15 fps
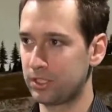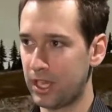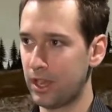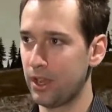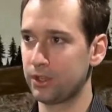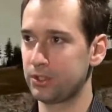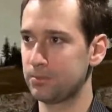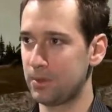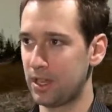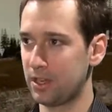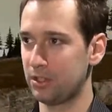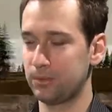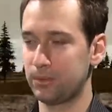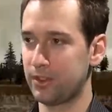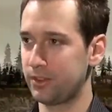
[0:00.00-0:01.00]
character
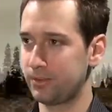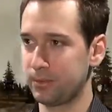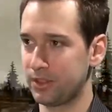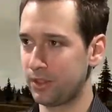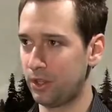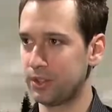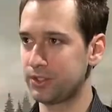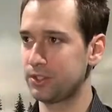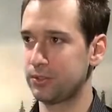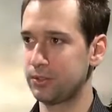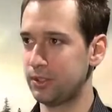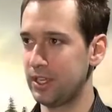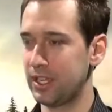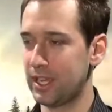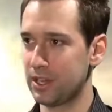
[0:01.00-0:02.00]
model with all its own
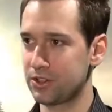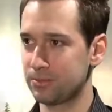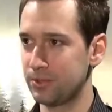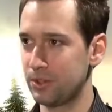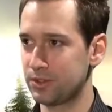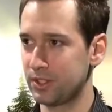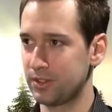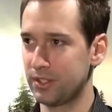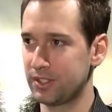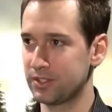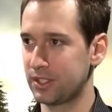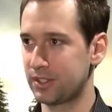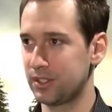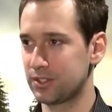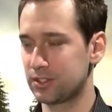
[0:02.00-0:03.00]
unique attributes and
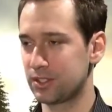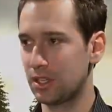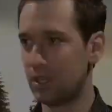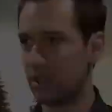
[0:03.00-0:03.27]
things like this.